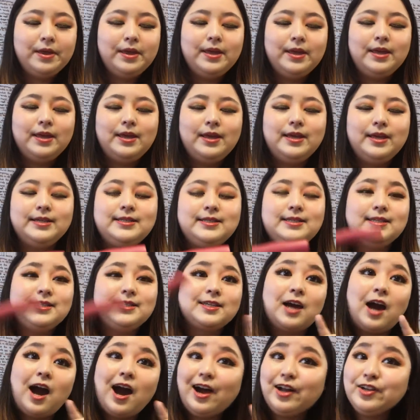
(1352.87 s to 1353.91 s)
is this
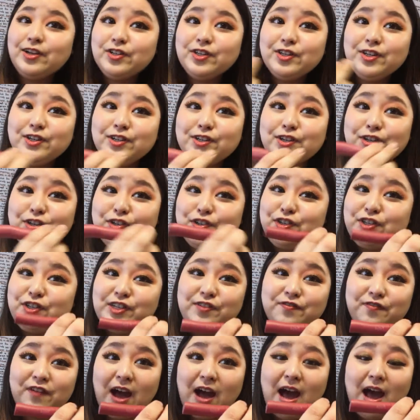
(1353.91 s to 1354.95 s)
Kaja
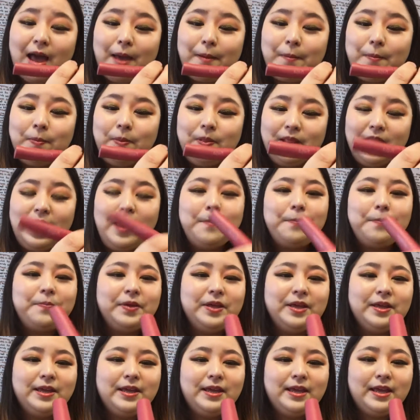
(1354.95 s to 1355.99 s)
Cushy Vibe lip
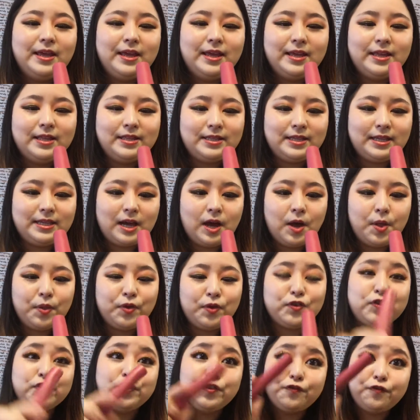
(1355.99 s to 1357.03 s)
in the color
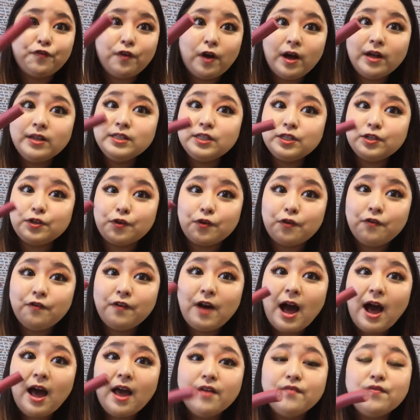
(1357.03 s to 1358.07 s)
Chiffon
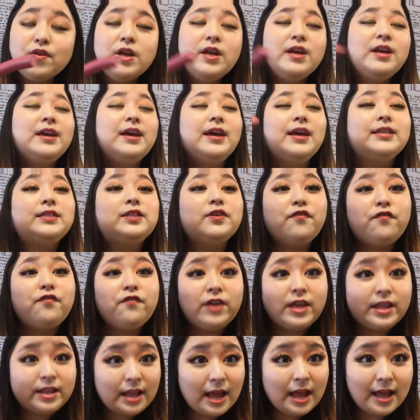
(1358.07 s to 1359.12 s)
05. It's a
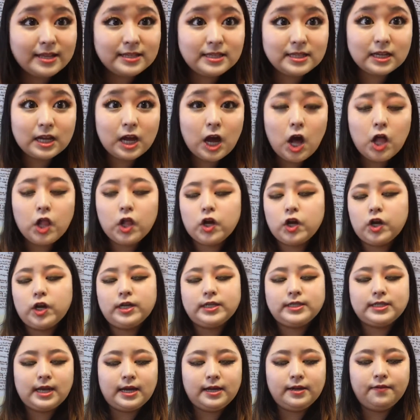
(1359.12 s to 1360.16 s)
fantastic color.
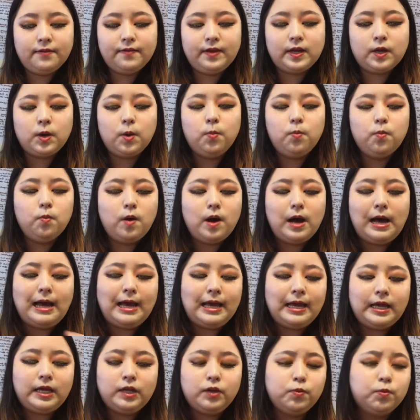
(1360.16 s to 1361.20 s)
It's kind of like a
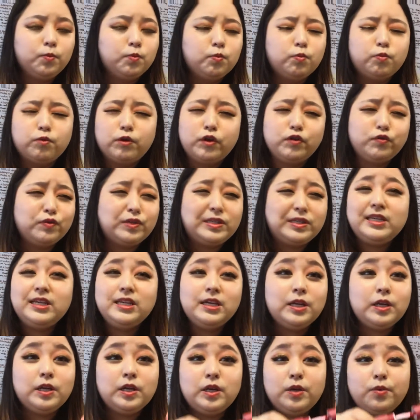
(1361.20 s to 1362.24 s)
wine
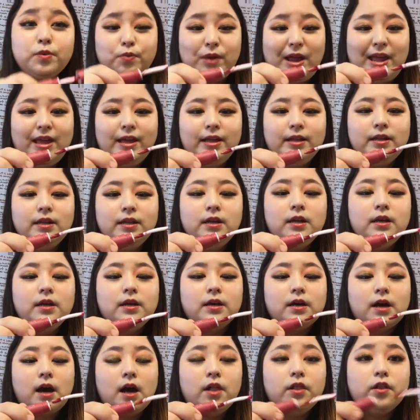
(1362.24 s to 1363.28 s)
rosy red
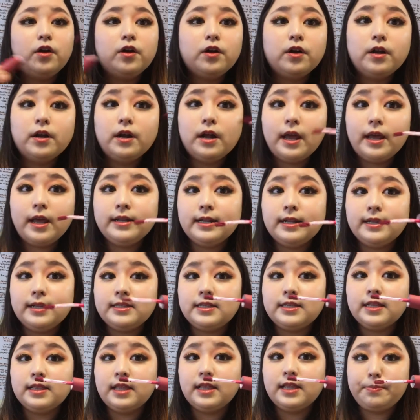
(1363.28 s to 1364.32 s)
color, and it's
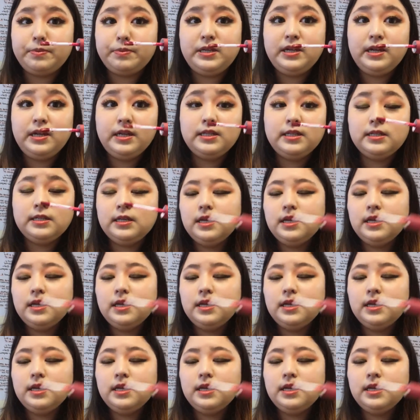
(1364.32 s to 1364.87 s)
a lip tint.